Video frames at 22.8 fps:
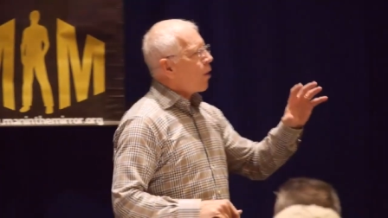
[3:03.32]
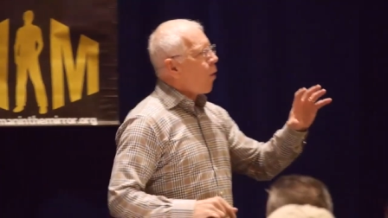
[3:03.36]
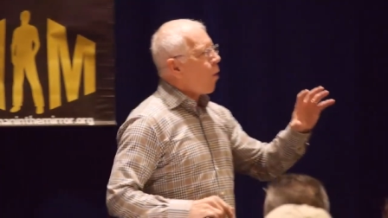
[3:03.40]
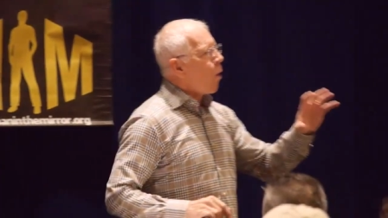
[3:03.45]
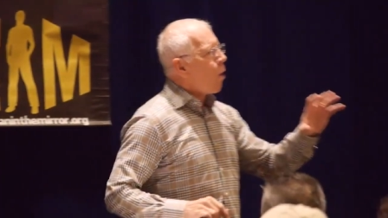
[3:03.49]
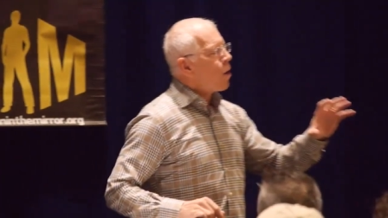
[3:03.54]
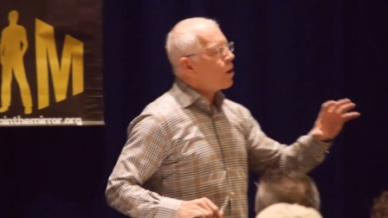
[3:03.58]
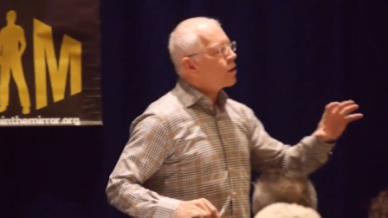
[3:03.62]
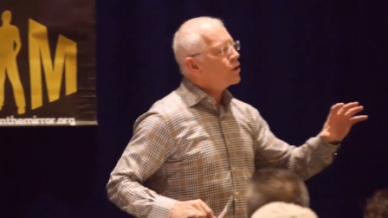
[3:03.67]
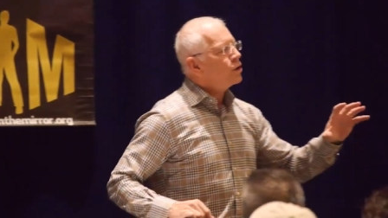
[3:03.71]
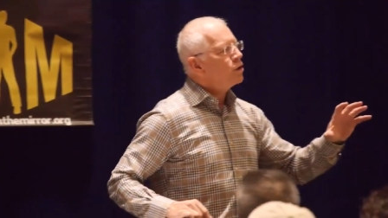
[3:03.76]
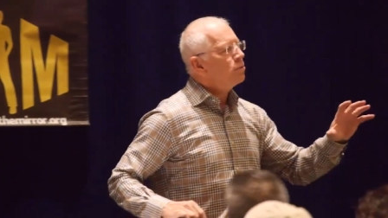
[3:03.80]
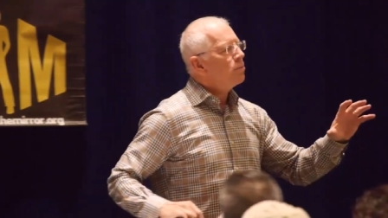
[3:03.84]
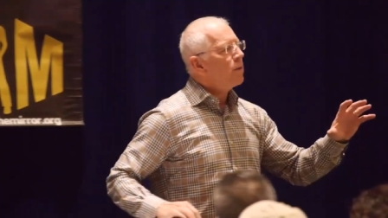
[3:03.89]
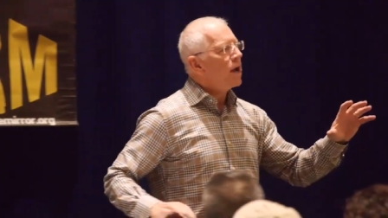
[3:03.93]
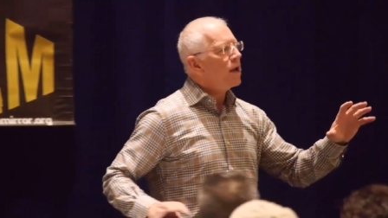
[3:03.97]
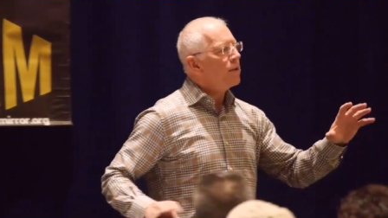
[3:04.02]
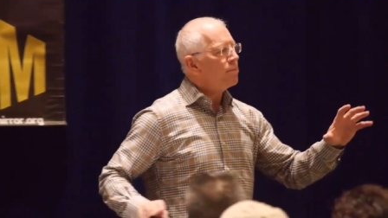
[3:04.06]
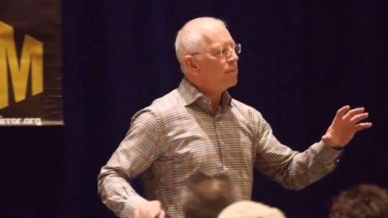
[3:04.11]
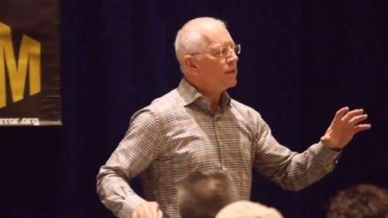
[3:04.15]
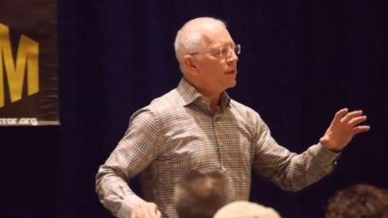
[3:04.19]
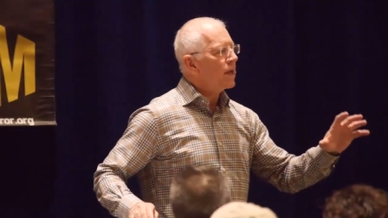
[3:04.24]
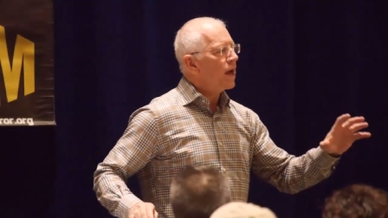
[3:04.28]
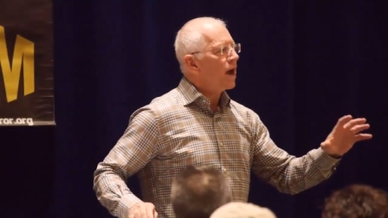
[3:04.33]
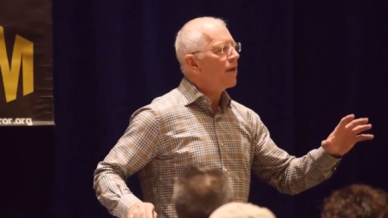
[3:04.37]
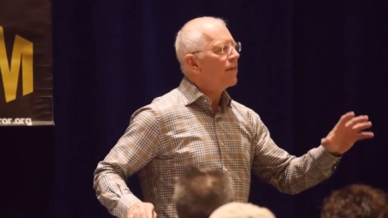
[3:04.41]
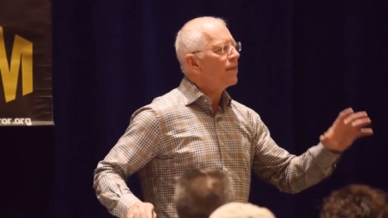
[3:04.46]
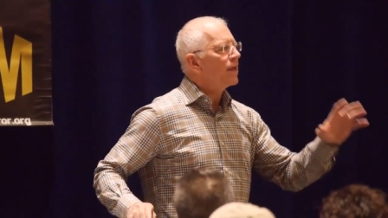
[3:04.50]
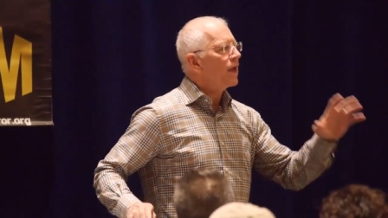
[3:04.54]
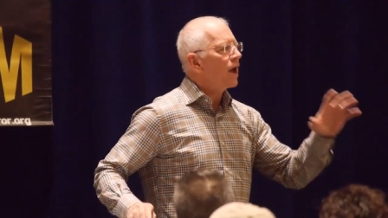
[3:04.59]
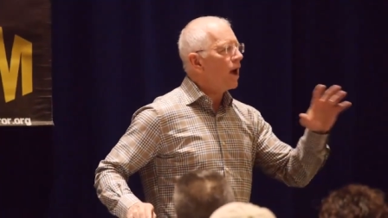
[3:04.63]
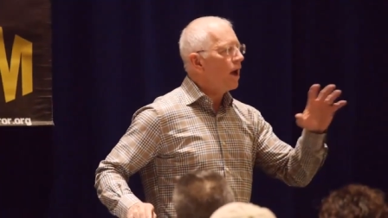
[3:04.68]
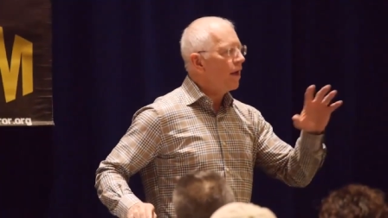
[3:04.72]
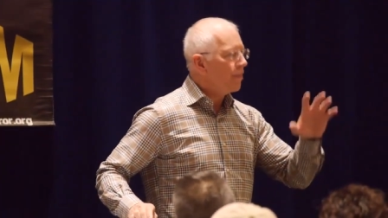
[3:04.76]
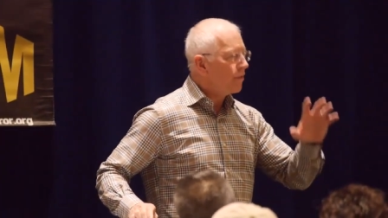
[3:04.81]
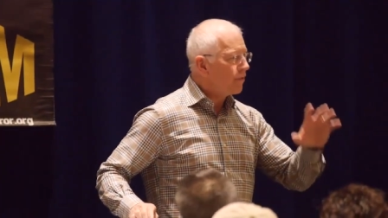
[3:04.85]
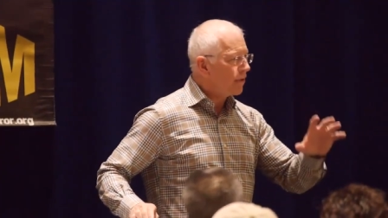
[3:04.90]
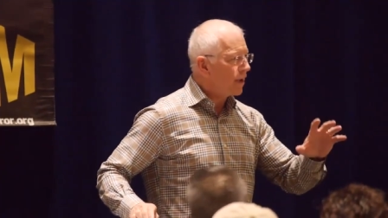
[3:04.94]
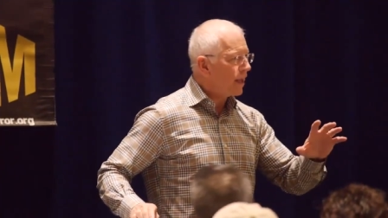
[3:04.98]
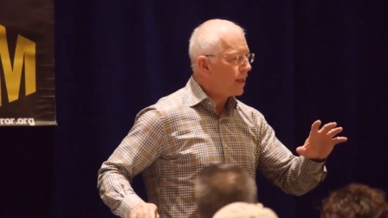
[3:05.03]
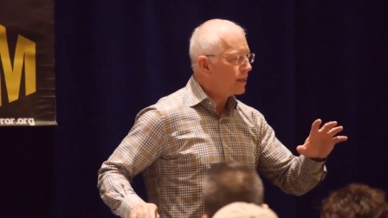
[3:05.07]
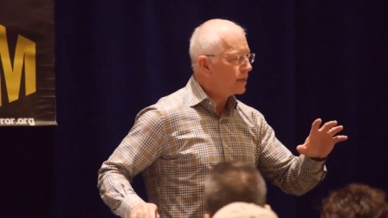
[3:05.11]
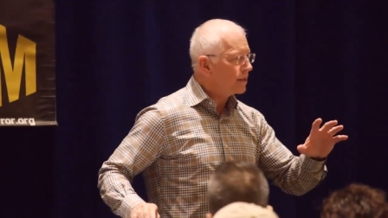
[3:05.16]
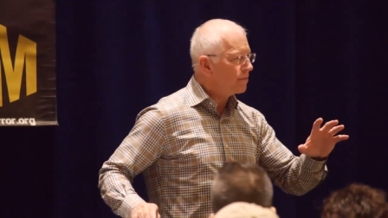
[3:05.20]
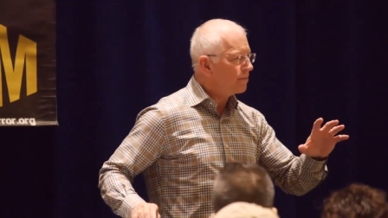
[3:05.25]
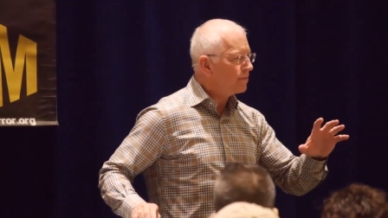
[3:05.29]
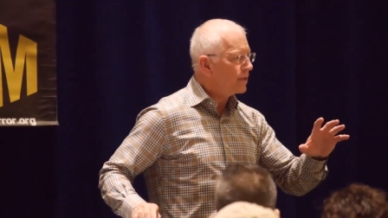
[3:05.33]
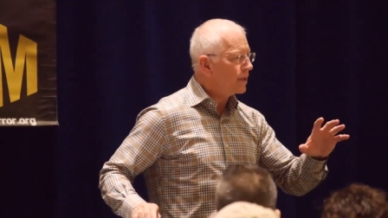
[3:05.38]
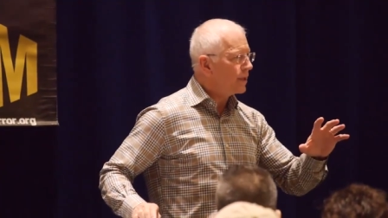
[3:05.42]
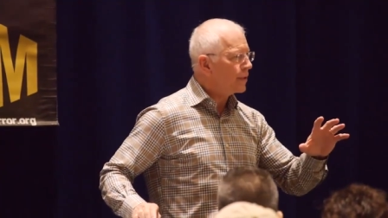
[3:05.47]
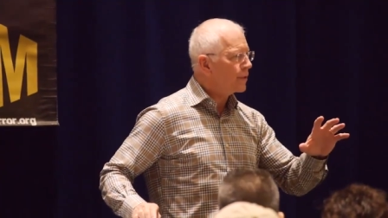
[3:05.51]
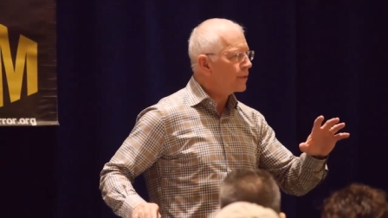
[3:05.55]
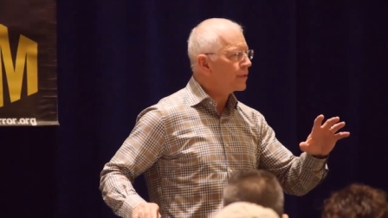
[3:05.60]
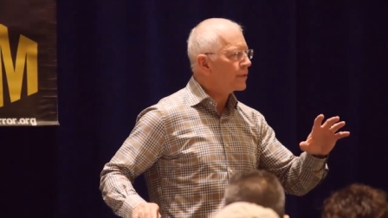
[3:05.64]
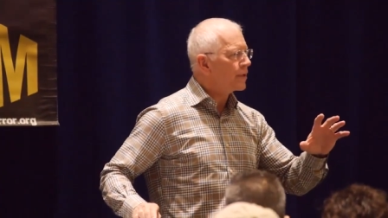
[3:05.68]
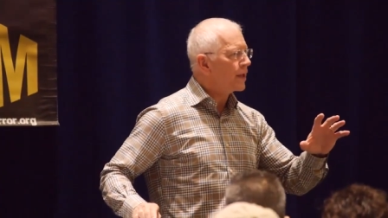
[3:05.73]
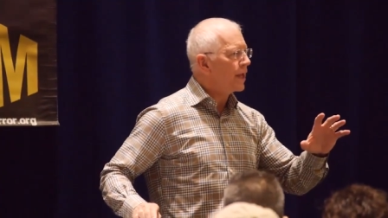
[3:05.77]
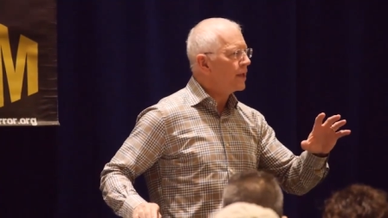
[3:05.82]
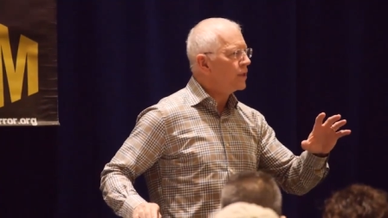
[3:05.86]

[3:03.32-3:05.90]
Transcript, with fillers: Or you might be on the other end of this,